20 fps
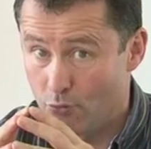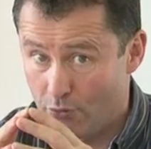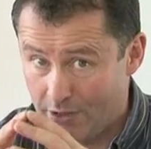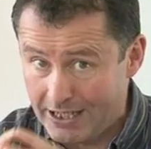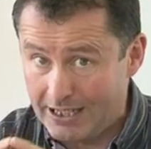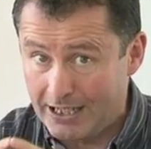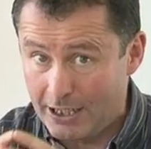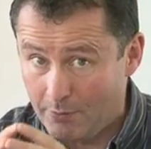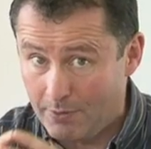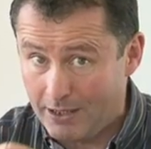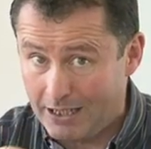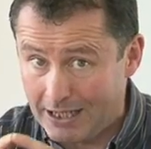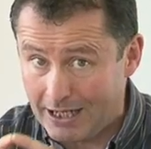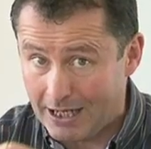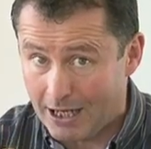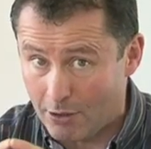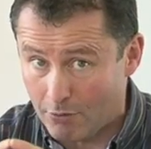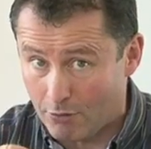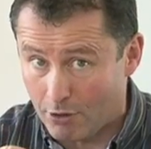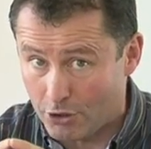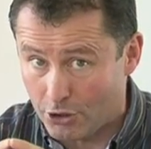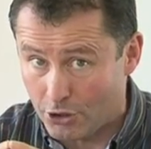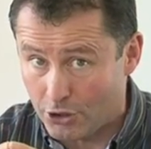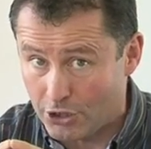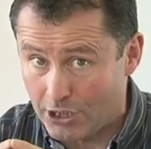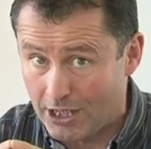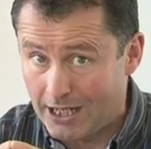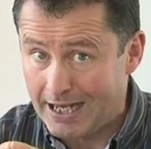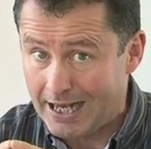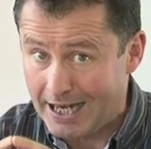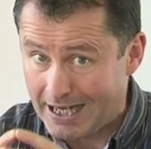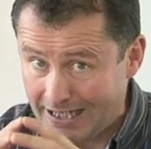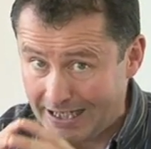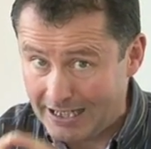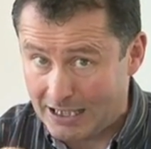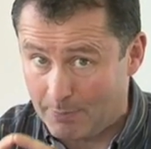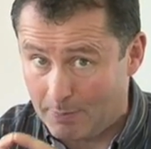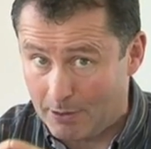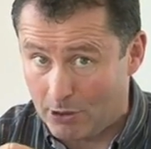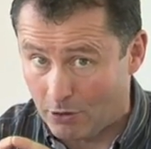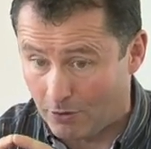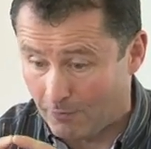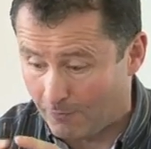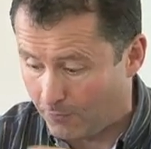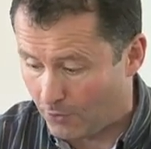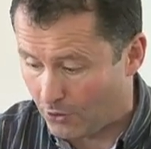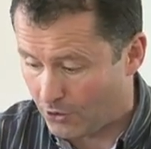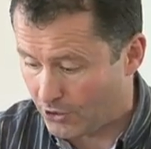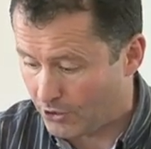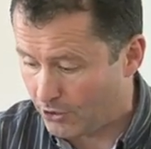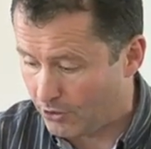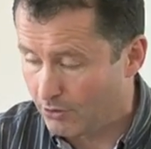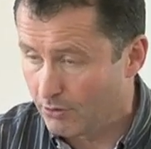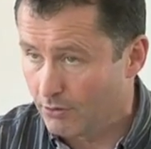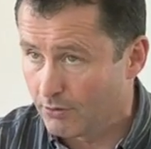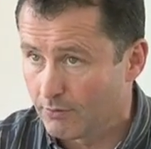really, really are urgent and need to be done first.